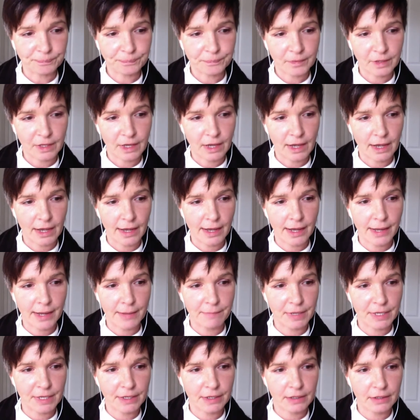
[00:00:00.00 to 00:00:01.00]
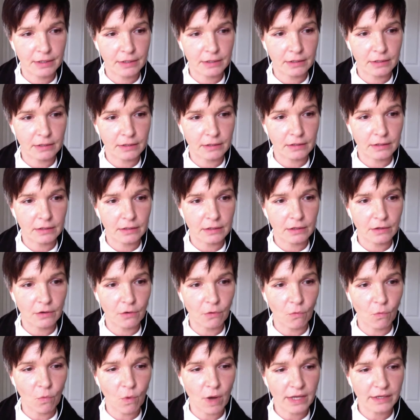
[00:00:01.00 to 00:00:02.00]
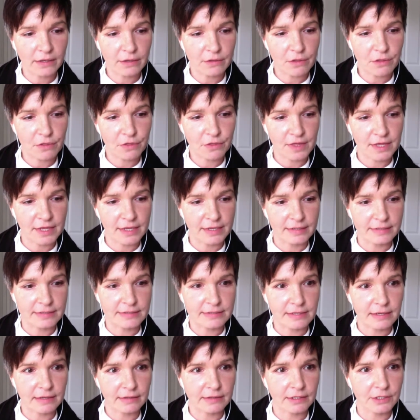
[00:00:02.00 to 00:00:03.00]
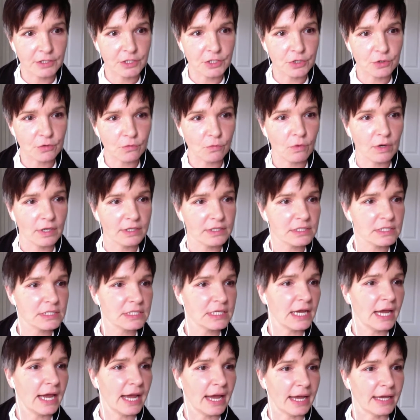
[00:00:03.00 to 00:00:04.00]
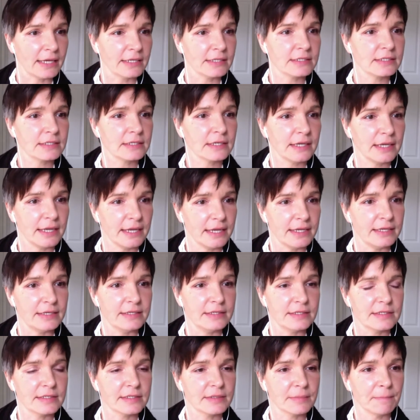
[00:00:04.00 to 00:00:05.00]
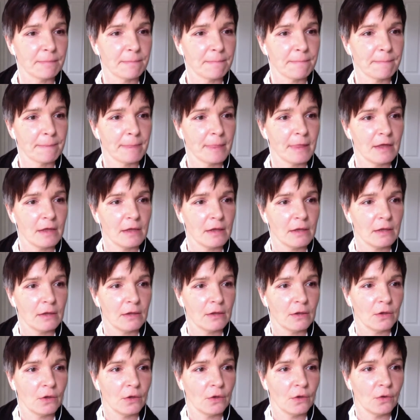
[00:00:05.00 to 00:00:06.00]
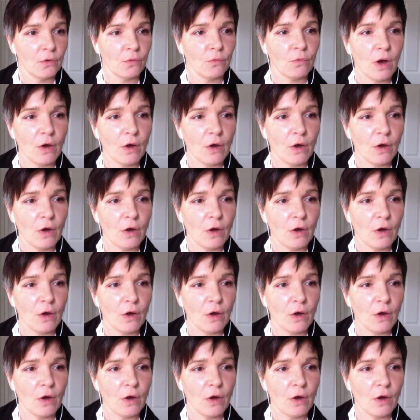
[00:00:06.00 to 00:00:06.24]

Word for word: you got on your path to being awesome? Right? David's got it. The quest.